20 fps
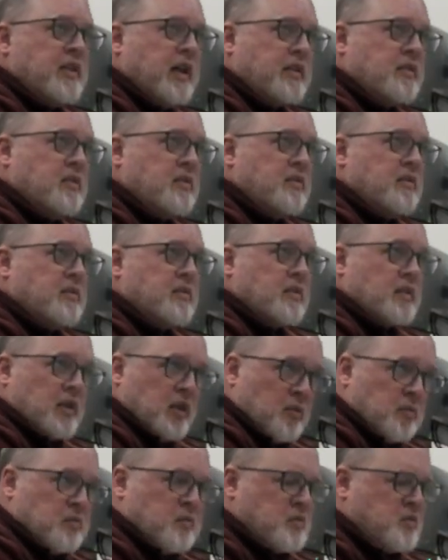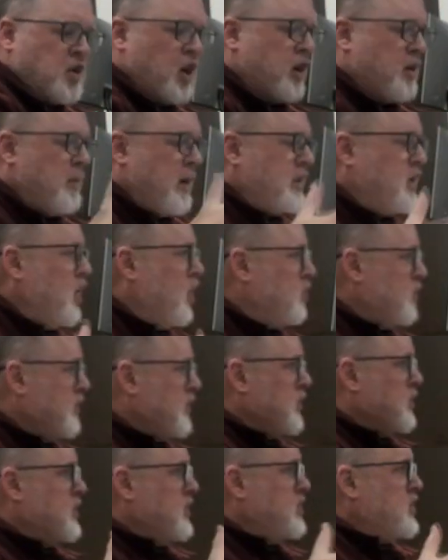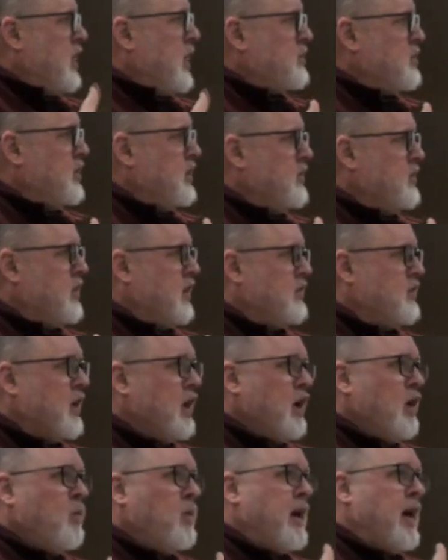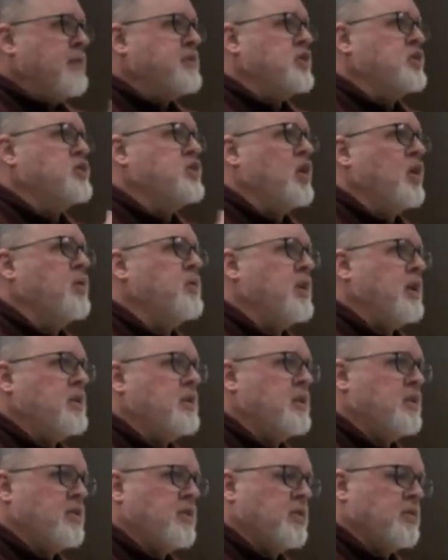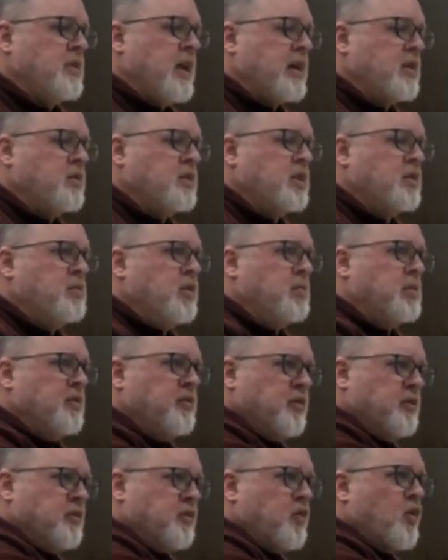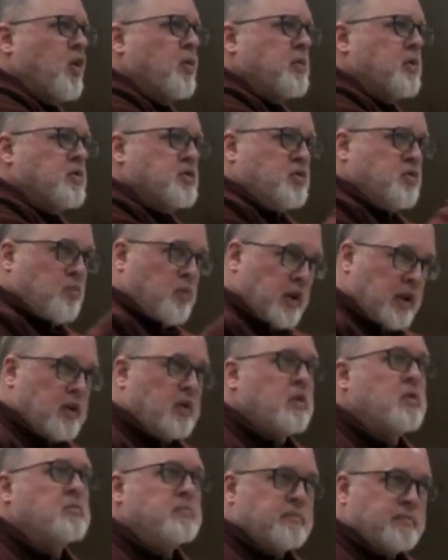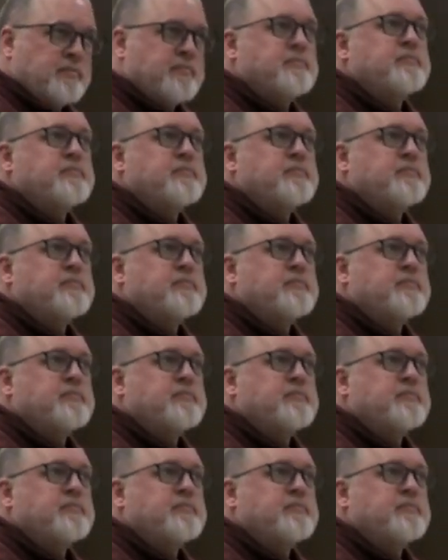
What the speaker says: that, talking about the overview of the chapter, he says, we have to show that this is not only the movement from formal to real,